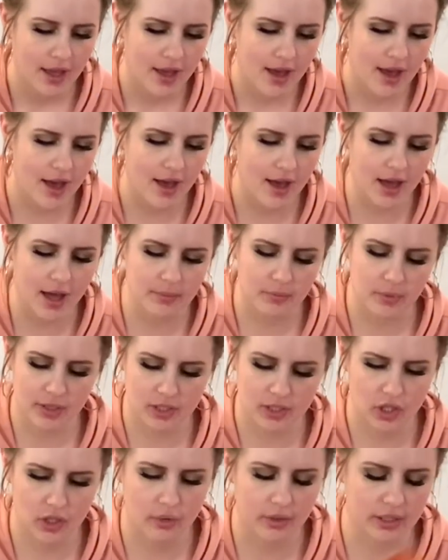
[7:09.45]
I'm
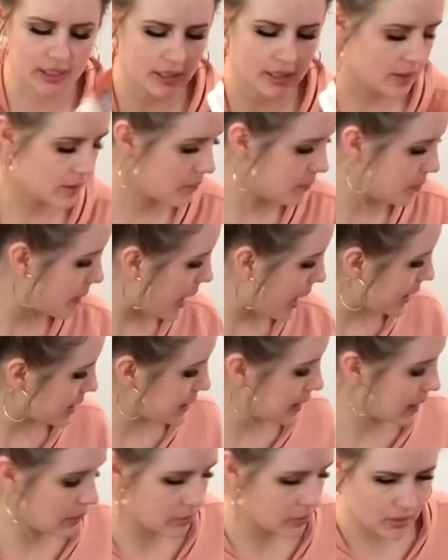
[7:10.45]
actually going to pass
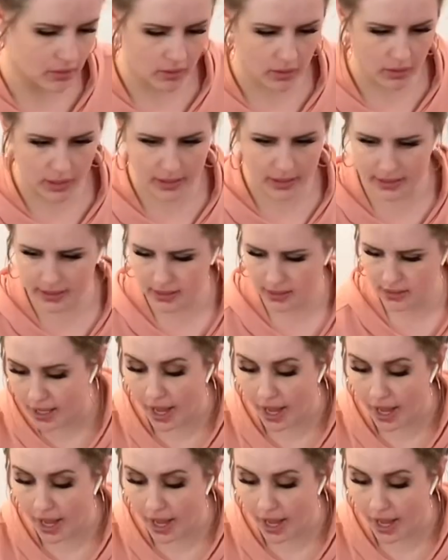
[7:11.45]
that one on.